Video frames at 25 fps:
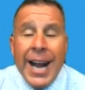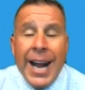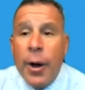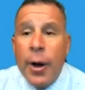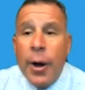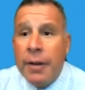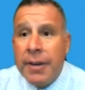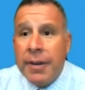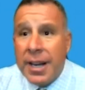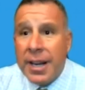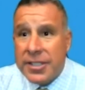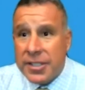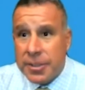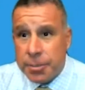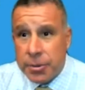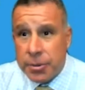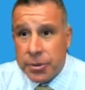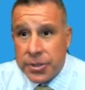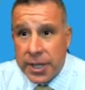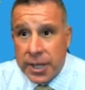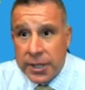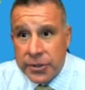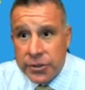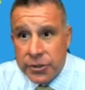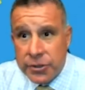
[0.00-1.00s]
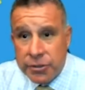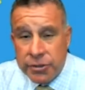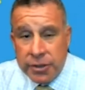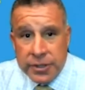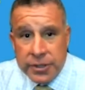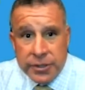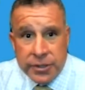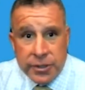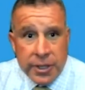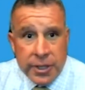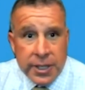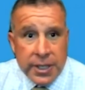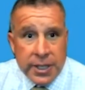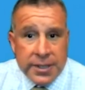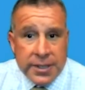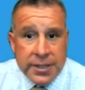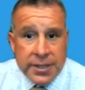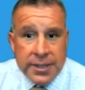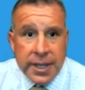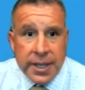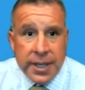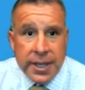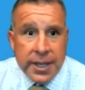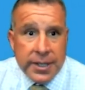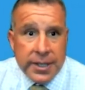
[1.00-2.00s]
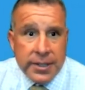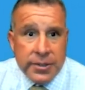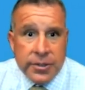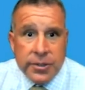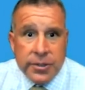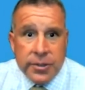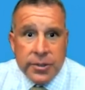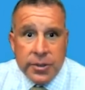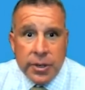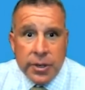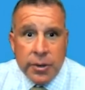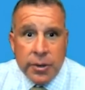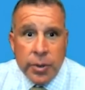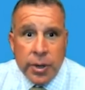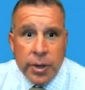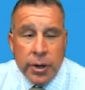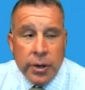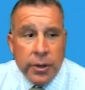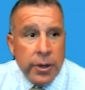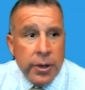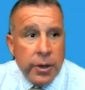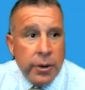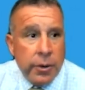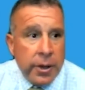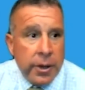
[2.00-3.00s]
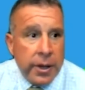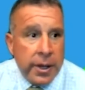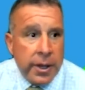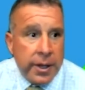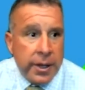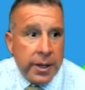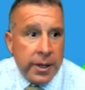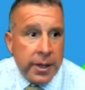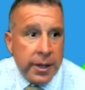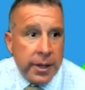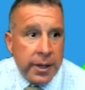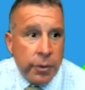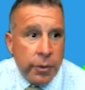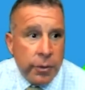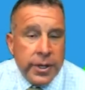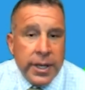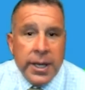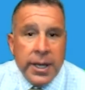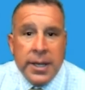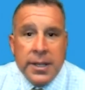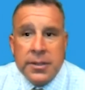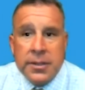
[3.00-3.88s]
now have asset protection trusts in the United States. We all know that in the old